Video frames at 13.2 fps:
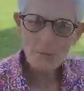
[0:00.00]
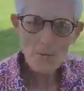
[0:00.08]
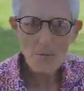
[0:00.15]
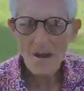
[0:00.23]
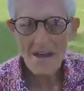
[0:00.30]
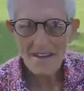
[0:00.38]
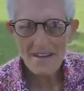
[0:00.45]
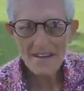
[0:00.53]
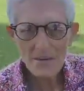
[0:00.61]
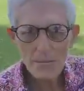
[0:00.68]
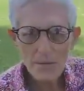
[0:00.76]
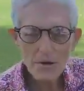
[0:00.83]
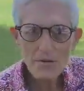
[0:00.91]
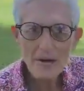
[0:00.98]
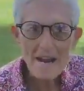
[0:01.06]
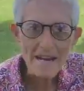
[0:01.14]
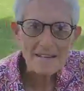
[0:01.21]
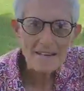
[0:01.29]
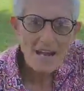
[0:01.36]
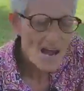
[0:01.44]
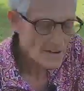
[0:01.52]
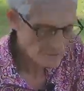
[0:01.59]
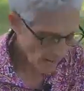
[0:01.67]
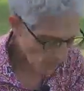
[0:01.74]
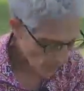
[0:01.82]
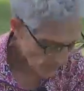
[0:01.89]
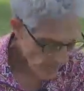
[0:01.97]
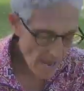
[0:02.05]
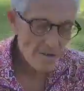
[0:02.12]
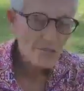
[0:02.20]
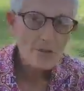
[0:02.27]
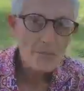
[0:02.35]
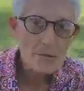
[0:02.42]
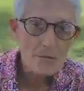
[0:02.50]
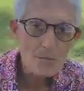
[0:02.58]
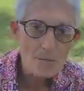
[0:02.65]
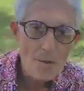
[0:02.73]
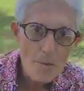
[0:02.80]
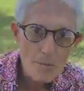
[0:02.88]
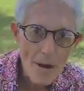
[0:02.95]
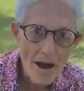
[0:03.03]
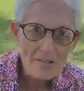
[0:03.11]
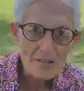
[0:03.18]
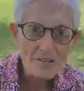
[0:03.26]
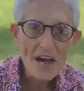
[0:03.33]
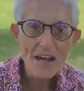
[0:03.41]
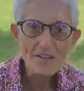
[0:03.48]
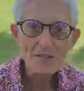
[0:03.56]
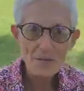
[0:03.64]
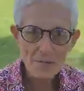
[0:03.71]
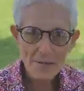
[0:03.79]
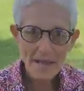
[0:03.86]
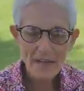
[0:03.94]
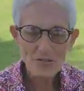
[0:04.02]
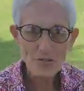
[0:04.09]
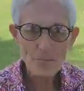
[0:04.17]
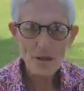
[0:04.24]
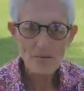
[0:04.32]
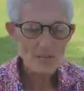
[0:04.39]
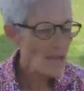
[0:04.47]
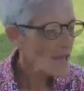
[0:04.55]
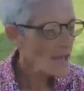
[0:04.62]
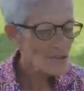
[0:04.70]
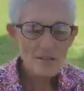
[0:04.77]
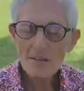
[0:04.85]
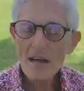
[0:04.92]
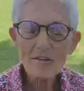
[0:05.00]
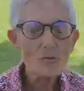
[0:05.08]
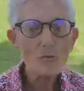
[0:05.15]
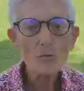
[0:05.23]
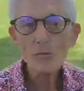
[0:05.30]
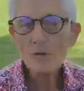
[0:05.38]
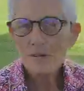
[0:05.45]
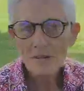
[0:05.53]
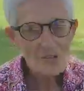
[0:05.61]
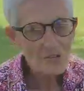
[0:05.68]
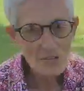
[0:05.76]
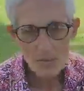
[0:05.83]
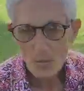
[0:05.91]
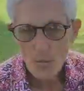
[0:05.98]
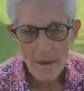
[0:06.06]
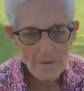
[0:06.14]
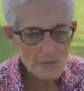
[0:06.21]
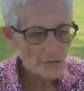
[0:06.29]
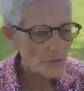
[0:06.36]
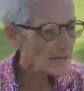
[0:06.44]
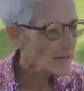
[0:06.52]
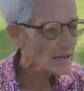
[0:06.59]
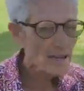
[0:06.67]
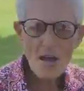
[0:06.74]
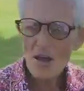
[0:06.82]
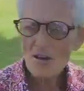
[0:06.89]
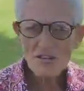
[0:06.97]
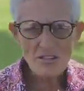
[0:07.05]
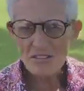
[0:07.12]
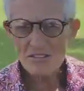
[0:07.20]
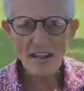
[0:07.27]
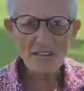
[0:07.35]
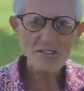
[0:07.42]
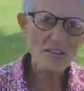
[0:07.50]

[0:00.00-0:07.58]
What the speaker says: away, it'll work great. Now we have someone who buys a lot of vermicast from us. She has a really simple way of doing it. She just takes